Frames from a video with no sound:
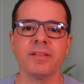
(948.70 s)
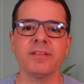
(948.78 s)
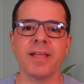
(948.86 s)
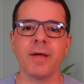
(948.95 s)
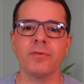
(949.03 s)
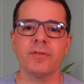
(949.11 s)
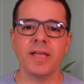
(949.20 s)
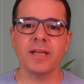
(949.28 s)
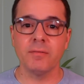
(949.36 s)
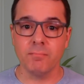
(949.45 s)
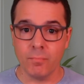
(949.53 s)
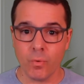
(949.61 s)
these
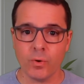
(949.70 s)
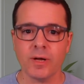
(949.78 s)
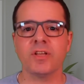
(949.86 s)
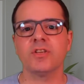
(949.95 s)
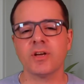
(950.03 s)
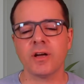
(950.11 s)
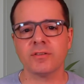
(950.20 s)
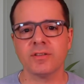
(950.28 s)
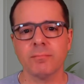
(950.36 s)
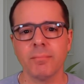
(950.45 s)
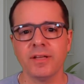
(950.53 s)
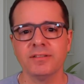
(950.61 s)
outdated, boring charts
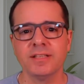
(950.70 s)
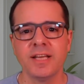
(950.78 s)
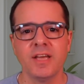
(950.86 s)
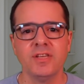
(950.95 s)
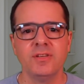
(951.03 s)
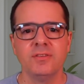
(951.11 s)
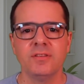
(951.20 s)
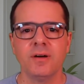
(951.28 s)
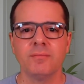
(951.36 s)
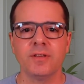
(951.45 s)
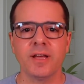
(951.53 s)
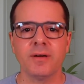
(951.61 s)
in presentations
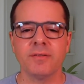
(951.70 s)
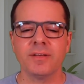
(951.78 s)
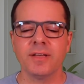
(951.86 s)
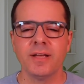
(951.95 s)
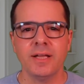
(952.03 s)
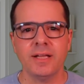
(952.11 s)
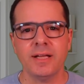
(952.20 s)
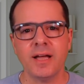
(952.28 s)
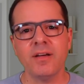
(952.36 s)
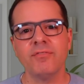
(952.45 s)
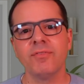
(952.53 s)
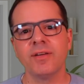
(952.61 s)
sometimes.
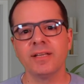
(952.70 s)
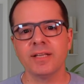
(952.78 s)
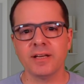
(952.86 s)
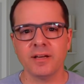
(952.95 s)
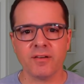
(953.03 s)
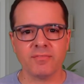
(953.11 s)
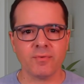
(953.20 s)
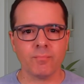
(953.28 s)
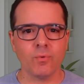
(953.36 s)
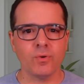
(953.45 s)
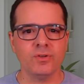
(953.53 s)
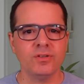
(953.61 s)
And funnily enough, the
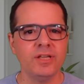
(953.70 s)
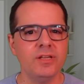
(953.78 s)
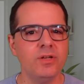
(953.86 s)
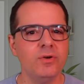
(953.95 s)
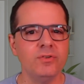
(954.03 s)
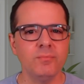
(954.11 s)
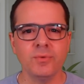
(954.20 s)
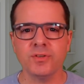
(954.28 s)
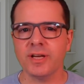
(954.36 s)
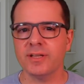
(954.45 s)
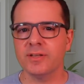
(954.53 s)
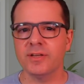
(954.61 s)
more senior the
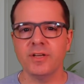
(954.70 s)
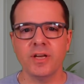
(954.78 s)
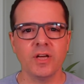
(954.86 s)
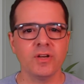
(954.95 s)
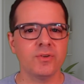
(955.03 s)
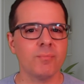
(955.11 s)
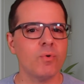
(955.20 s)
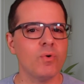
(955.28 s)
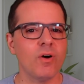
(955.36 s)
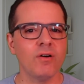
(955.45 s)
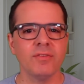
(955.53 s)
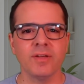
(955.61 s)
presenter, the
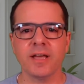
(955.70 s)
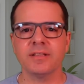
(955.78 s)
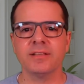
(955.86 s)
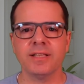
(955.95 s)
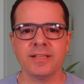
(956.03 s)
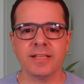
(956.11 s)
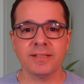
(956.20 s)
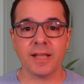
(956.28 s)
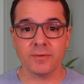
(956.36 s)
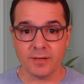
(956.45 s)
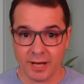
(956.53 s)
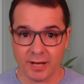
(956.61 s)
more often I see these
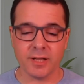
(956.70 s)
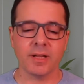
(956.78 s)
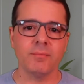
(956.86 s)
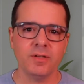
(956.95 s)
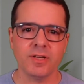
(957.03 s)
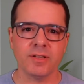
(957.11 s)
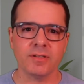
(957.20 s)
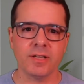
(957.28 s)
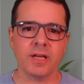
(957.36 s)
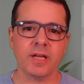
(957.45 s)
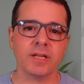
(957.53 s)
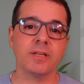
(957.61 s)
outdated images.
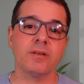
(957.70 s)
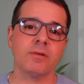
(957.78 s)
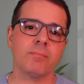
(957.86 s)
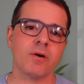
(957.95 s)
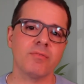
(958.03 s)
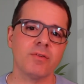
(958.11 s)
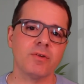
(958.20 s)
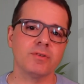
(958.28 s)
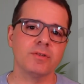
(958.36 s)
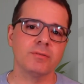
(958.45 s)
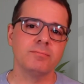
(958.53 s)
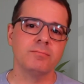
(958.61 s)
Come on, folks.